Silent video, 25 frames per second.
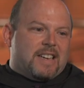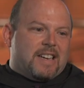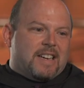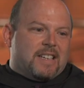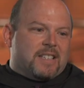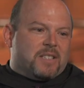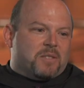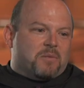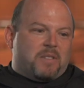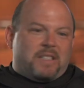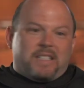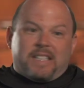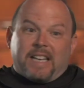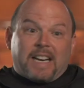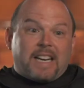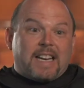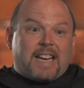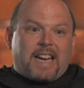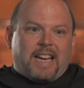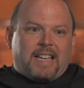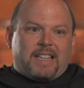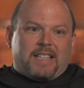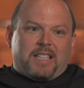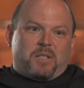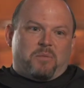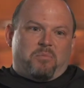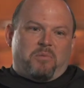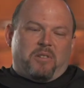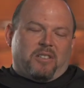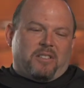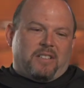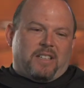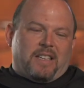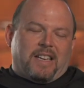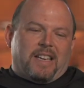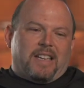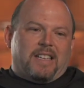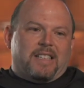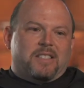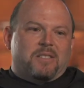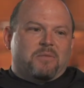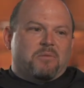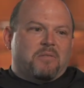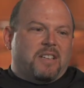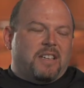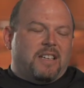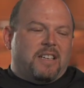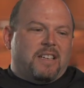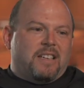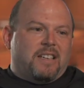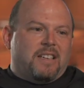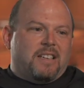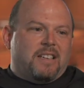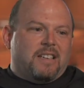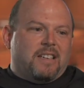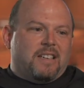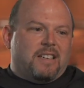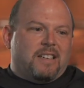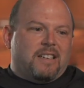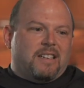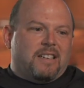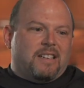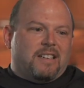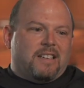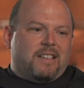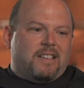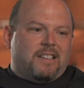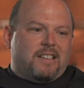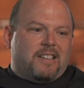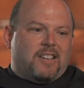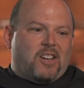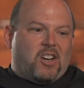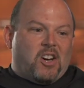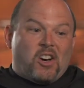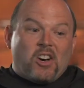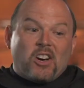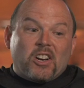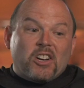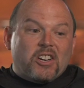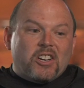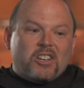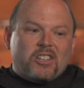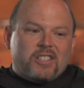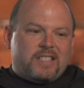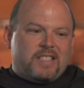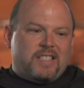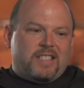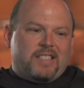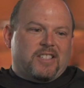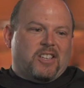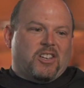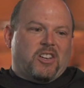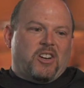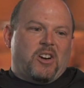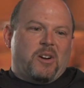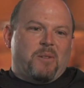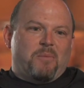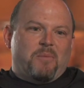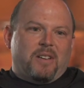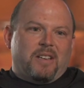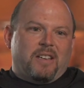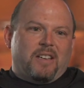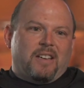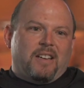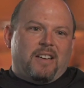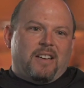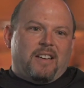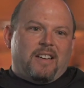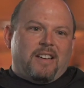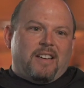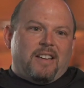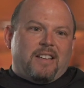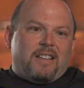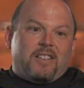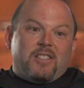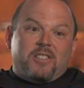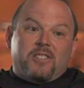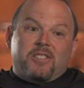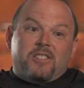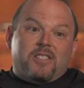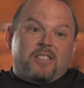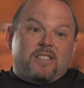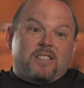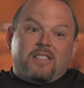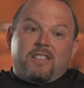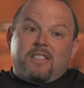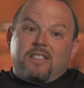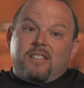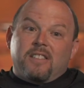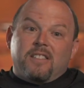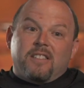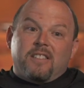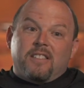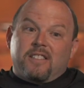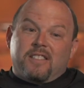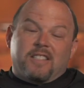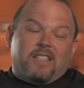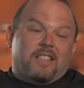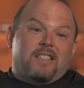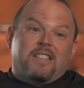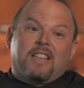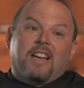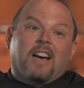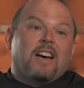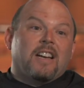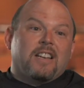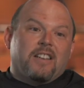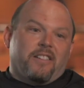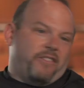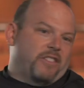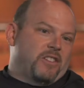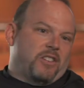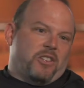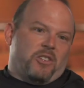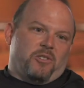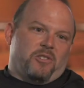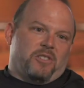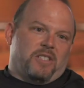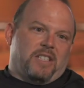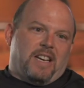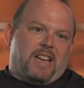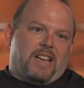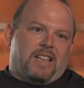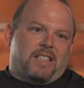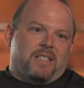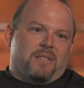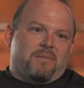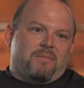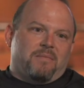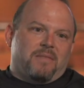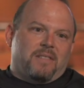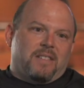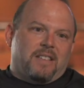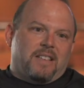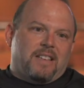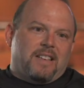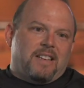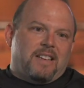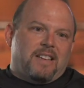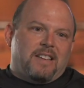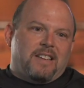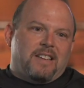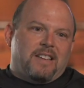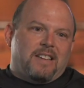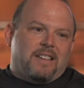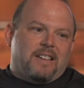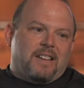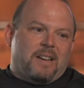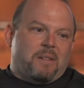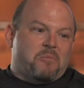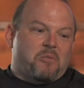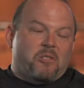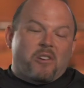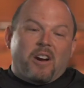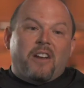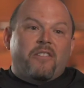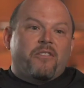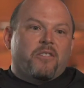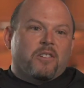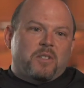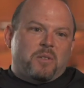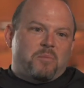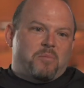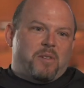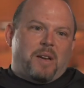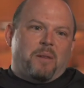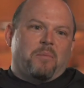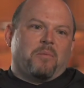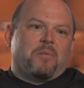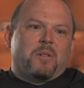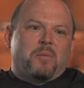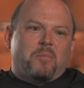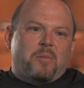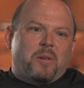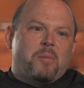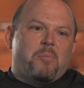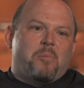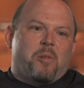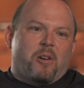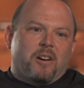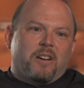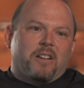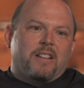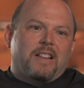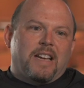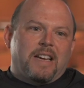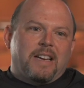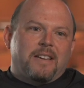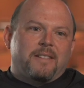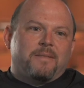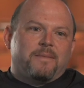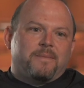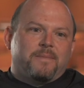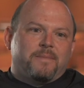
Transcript: As we dedicate this building, as we uh, honor Sis and Herman, there's, there's a ton of enthusiasm, and I'm grateful to be able to be a part of that.